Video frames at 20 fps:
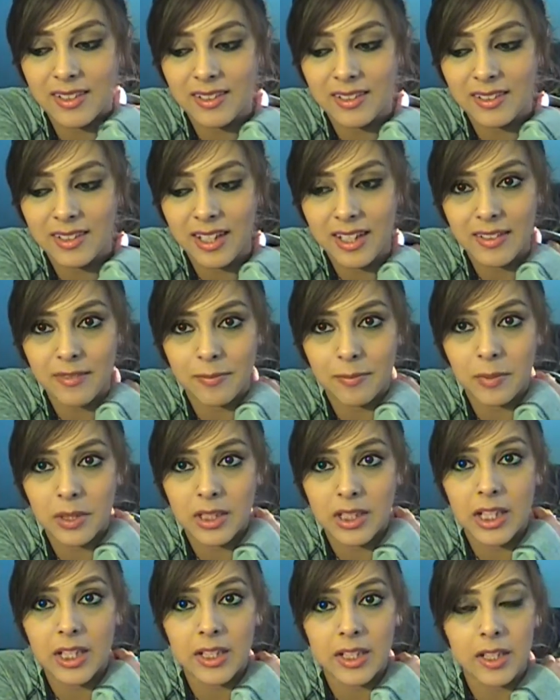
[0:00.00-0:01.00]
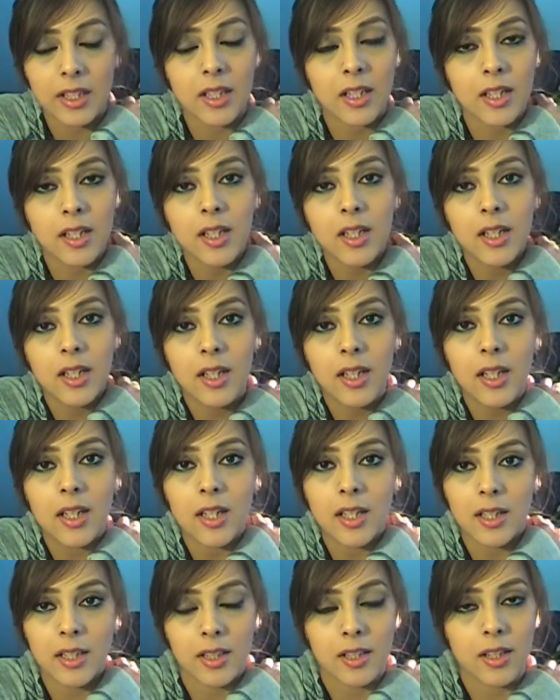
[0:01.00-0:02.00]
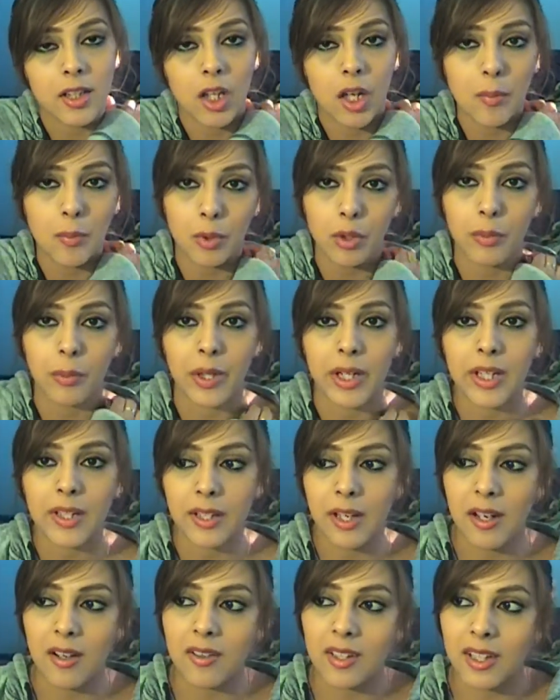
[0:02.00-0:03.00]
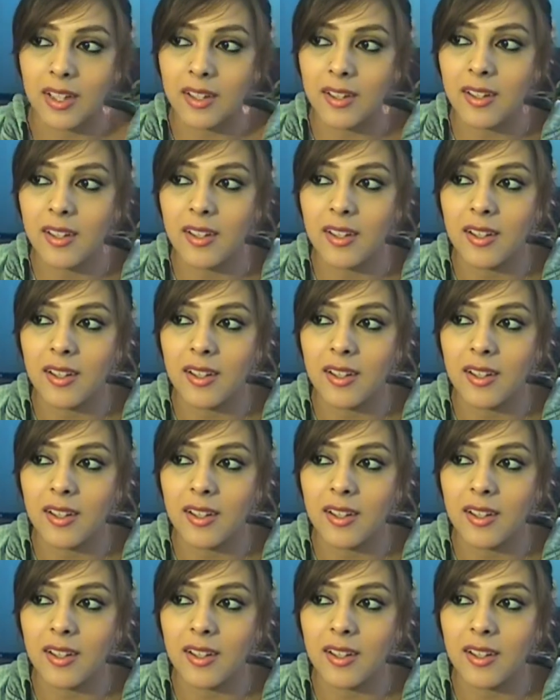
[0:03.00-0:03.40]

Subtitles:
kind of been gaining a lot more weight now. Like,